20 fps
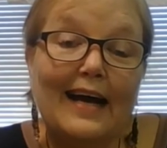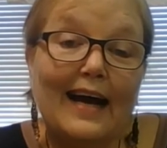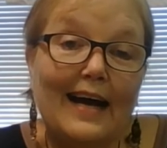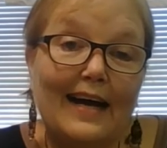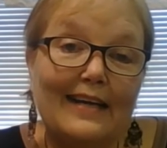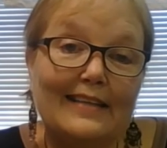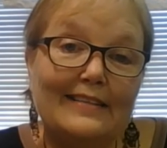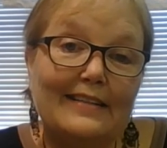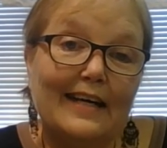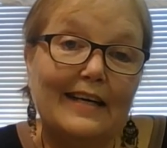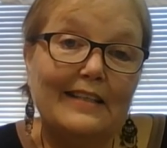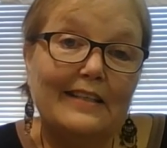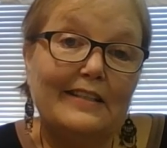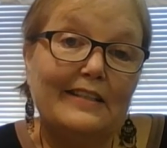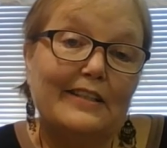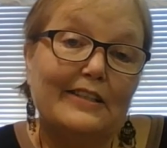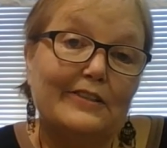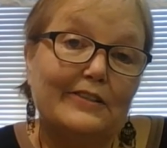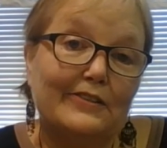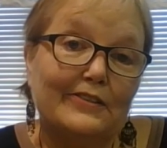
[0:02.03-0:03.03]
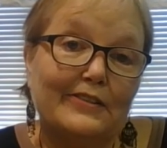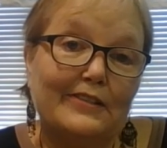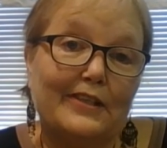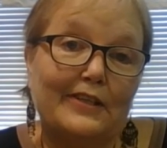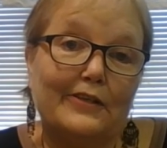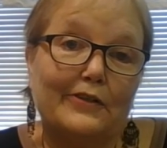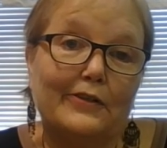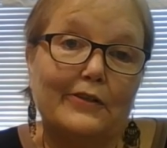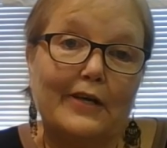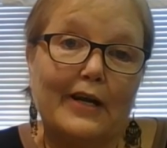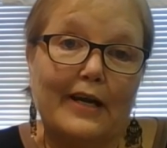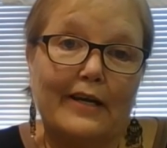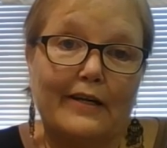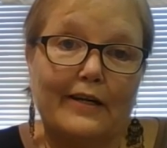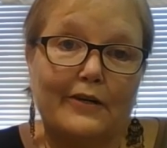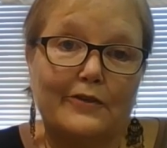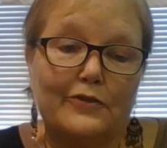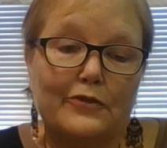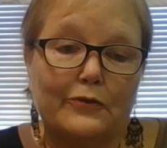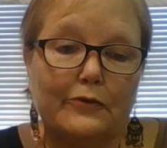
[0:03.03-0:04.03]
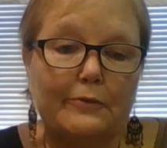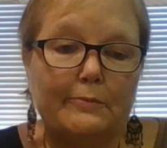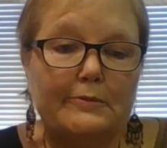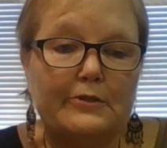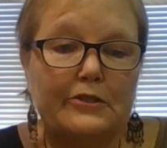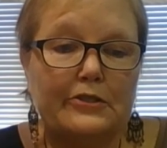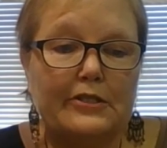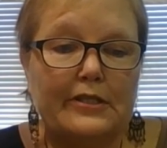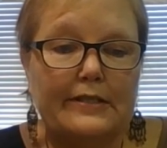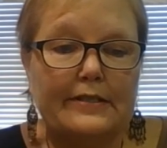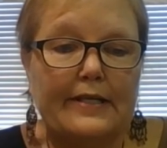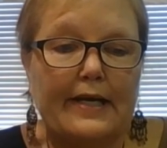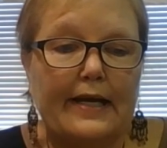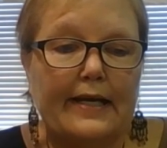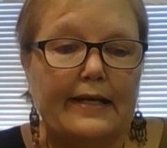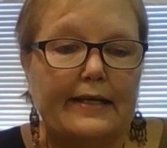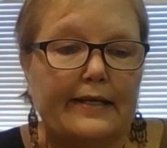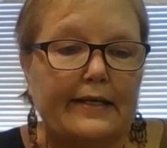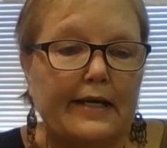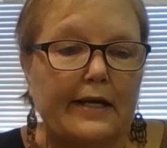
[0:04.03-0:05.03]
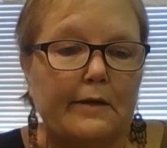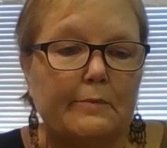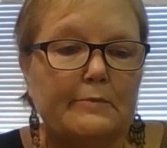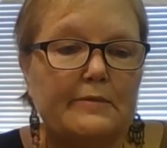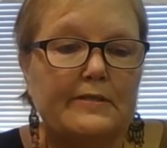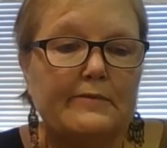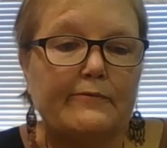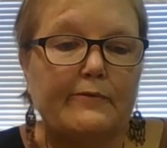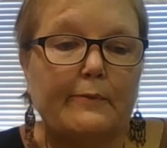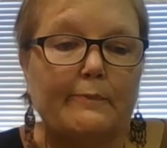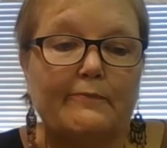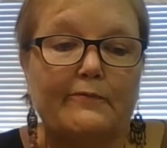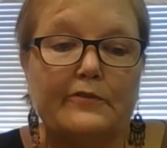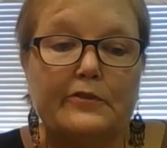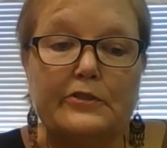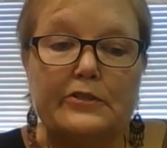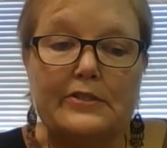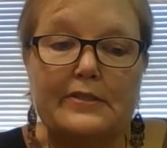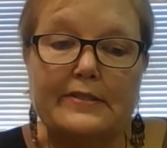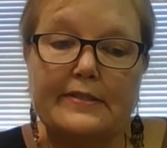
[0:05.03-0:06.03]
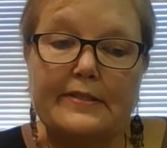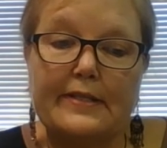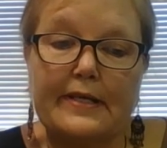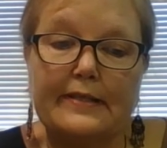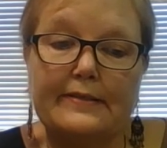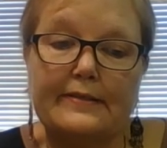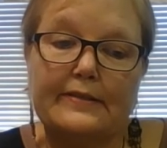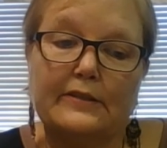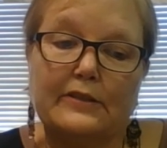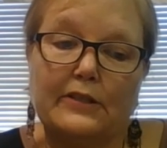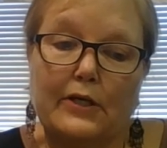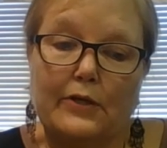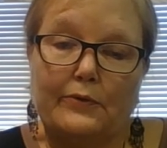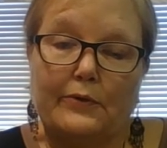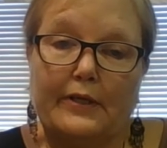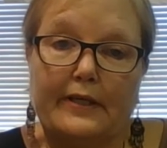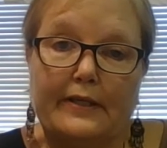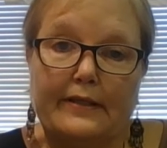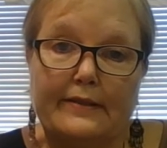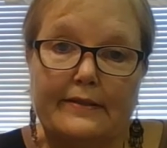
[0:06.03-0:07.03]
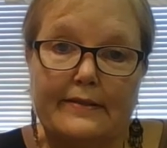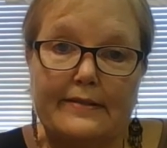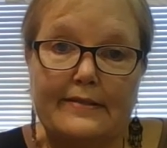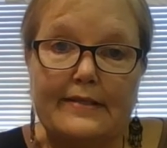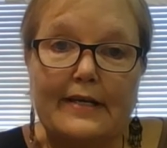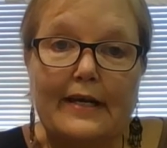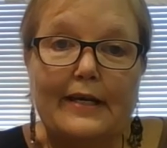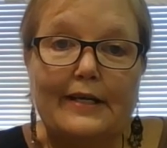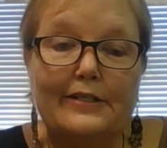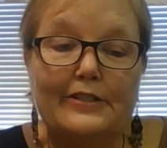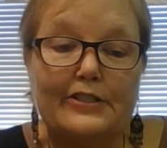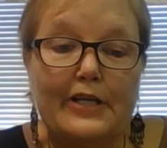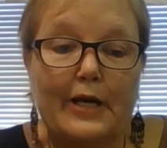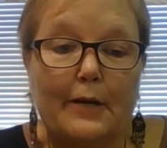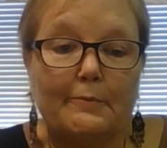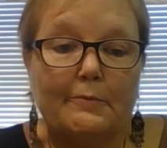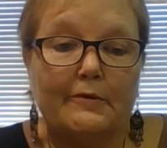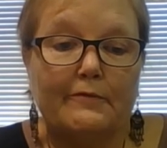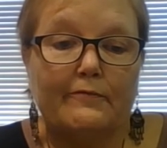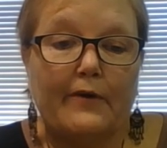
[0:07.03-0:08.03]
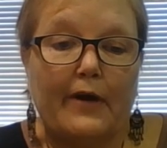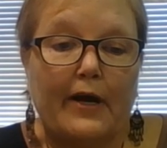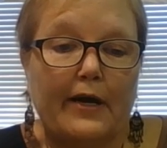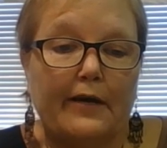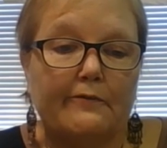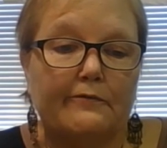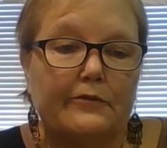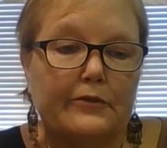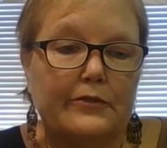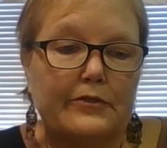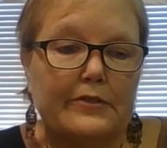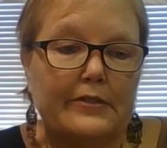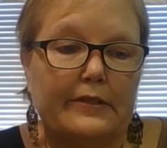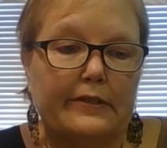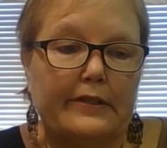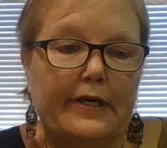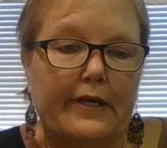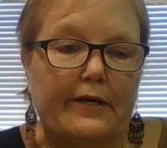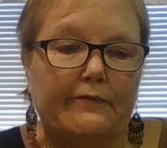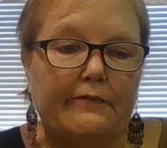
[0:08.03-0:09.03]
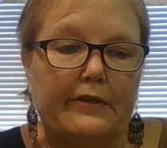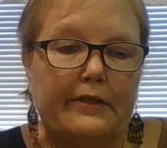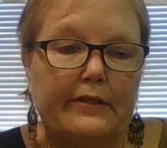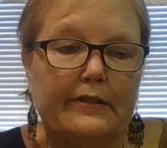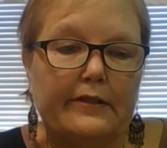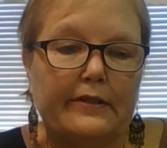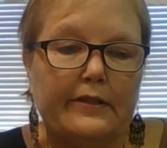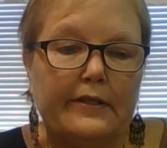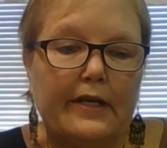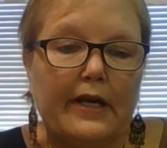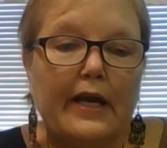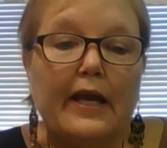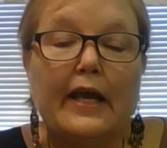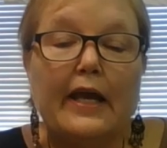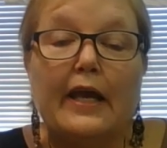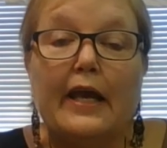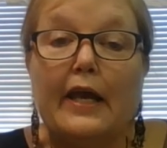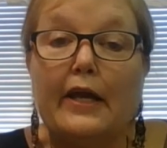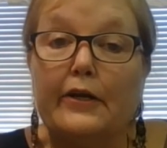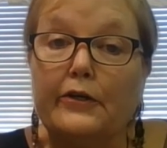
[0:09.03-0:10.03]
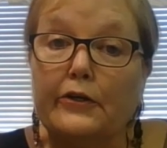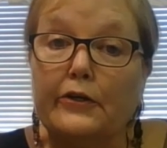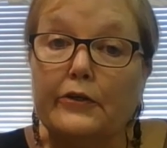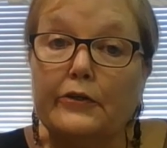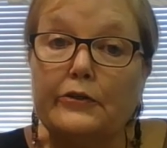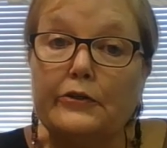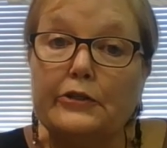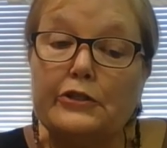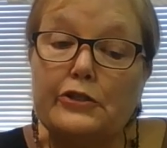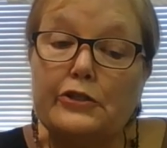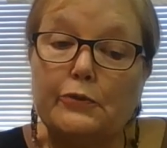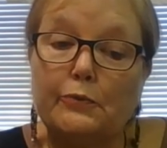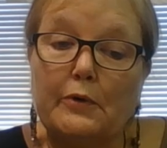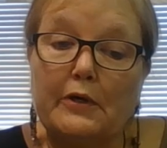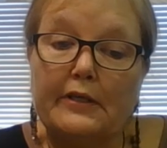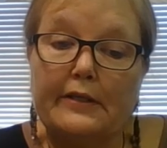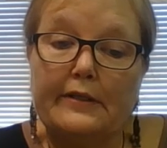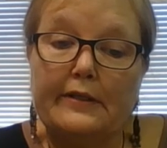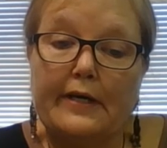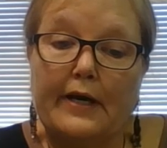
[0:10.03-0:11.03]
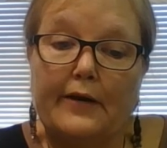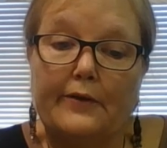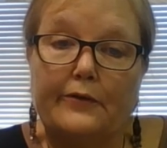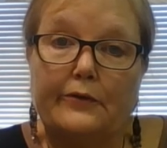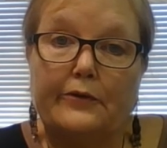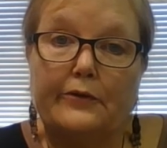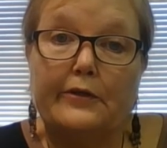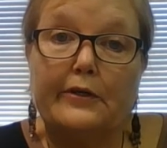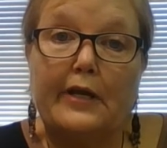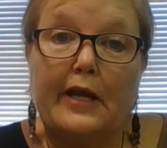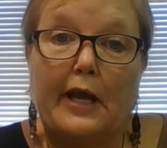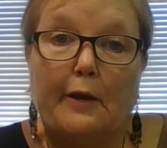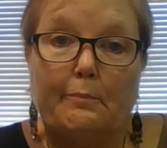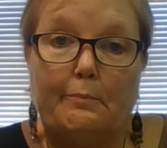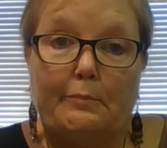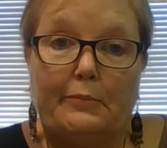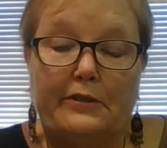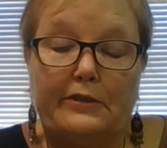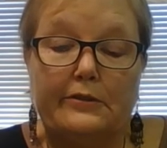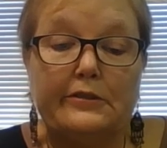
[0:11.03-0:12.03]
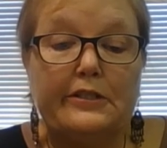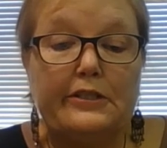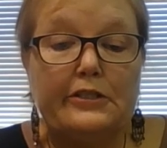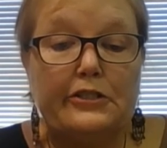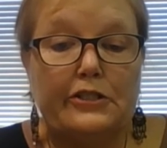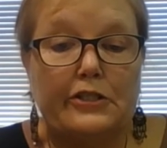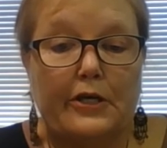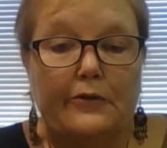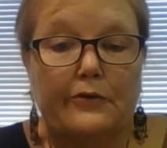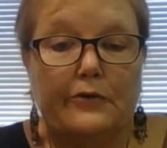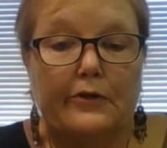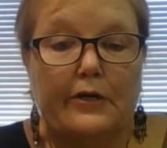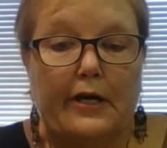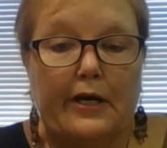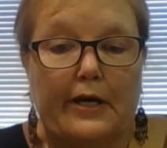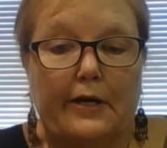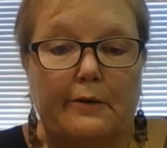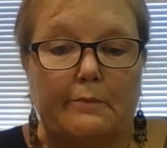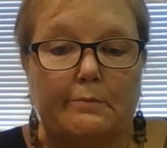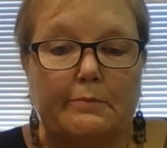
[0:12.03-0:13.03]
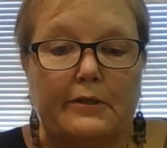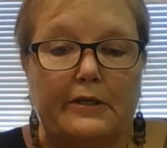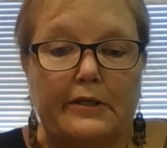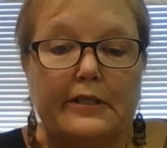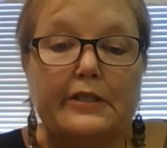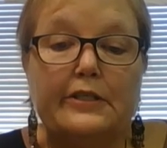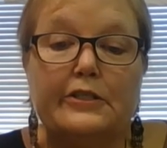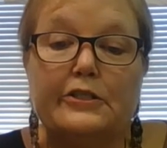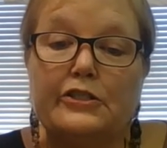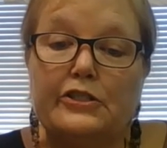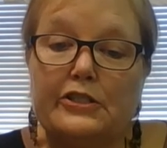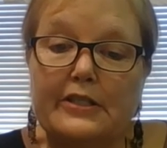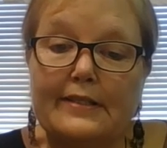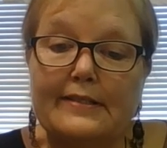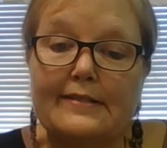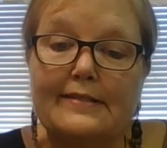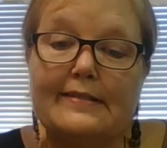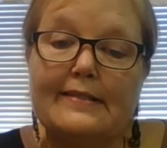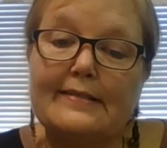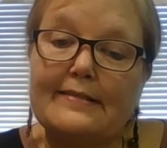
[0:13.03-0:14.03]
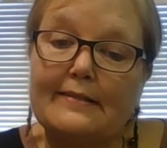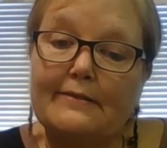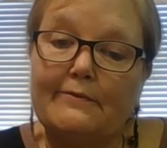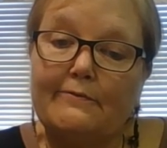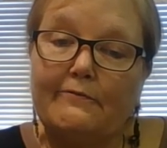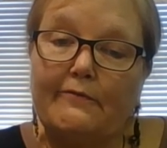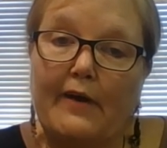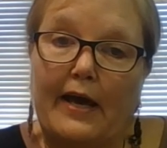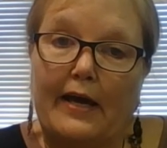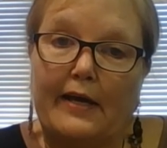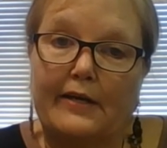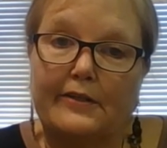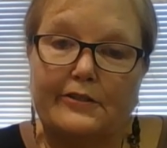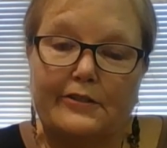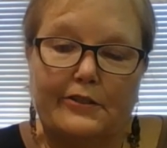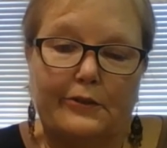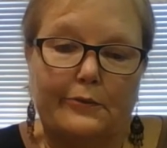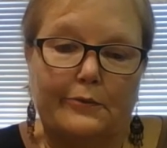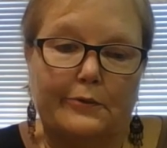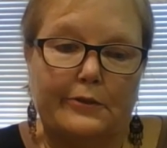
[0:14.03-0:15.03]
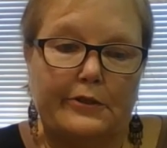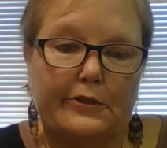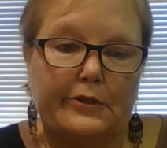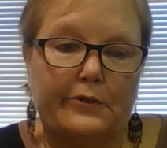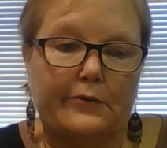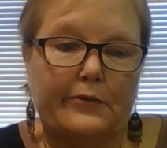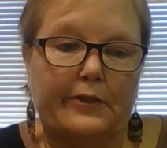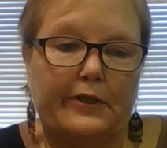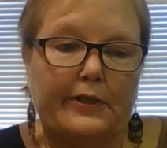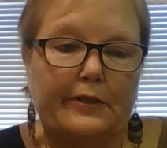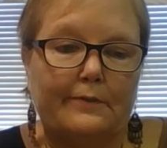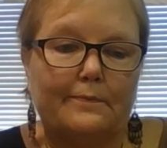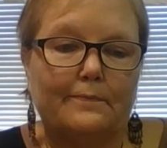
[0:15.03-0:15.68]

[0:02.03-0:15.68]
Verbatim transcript: Hi, Donna Nichols here, and our scripture today comes from 1 Thessalonians chapter 5 verse 11. Encourage one another and build each other up, just as in fact you are doing.